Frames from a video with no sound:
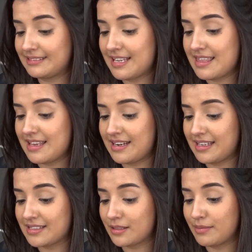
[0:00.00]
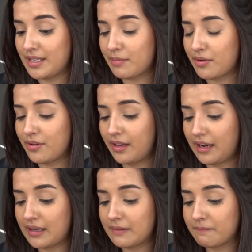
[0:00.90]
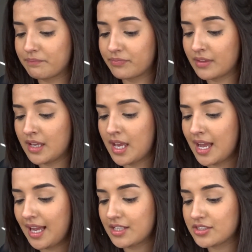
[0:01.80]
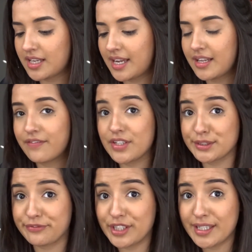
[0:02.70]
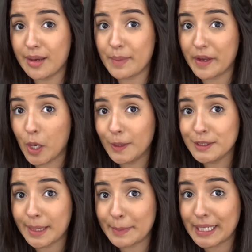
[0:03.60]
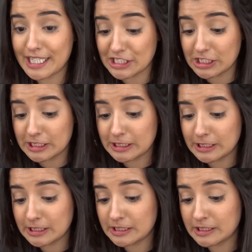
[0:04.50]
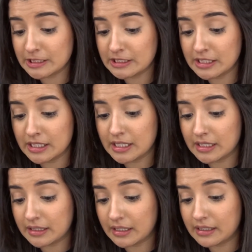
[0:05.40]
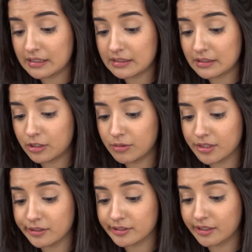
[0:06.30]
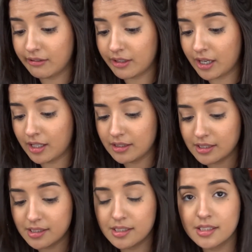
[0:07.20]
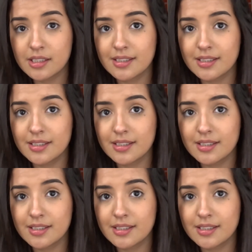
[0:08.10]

and then I guess I'll be up all night. Actually, I gotta finish filling out my college applications. Yeah, homegirl's going to college.